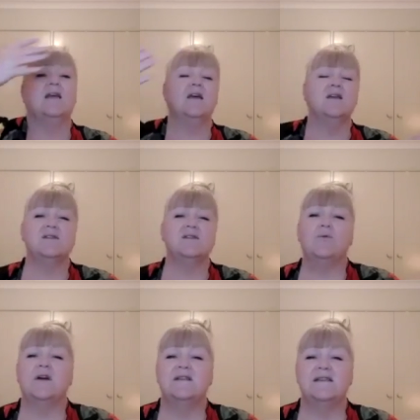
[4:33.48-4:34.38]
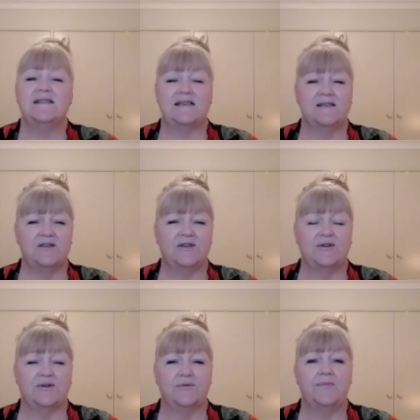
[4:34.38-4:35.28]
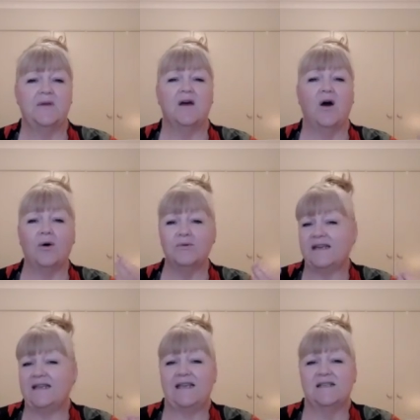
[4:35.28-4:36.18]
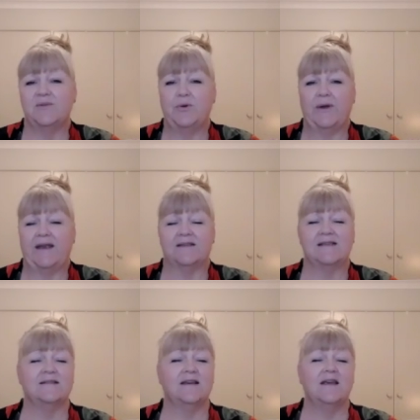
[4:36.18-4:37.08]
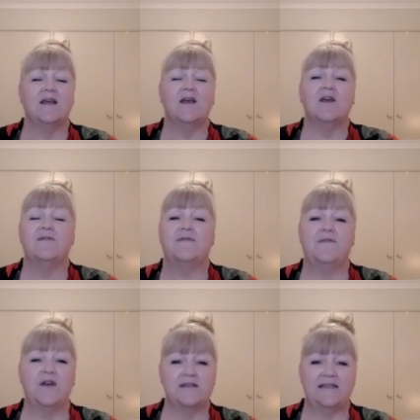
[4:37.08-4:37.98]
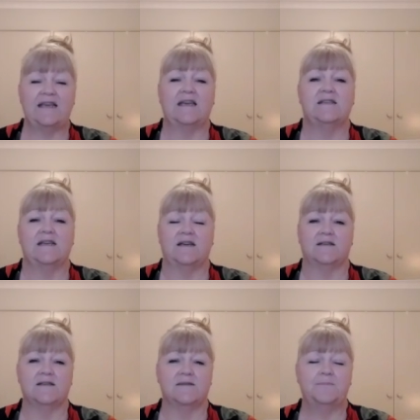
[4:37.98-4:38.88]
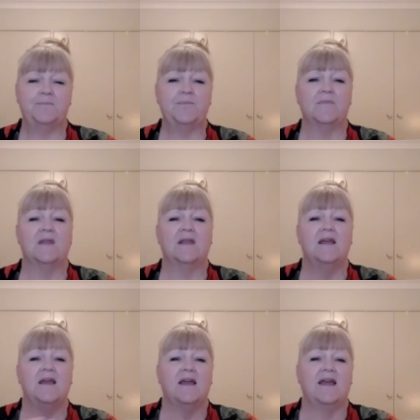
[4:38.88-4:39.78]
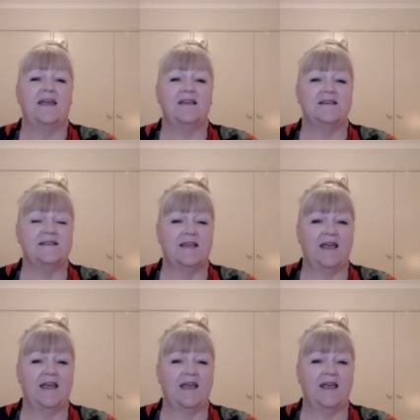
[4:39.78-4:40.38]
So what does this do, holding these points? The first thing it does is